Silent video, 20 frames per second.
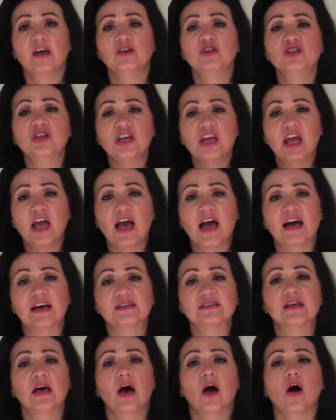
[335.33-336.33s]
She
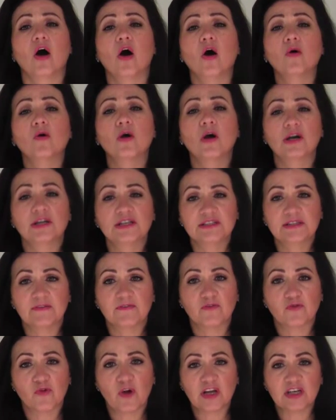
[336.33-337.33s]
has all kinds
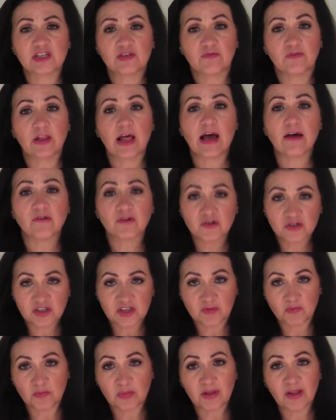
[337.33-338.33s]
of fresh
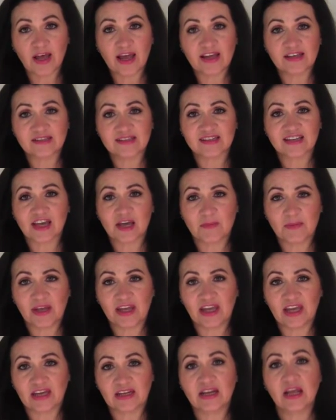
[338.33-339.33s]
flowers and plants
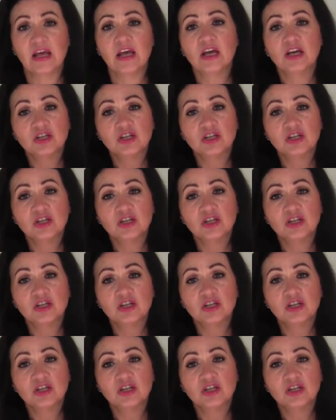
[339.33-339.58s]
coming in.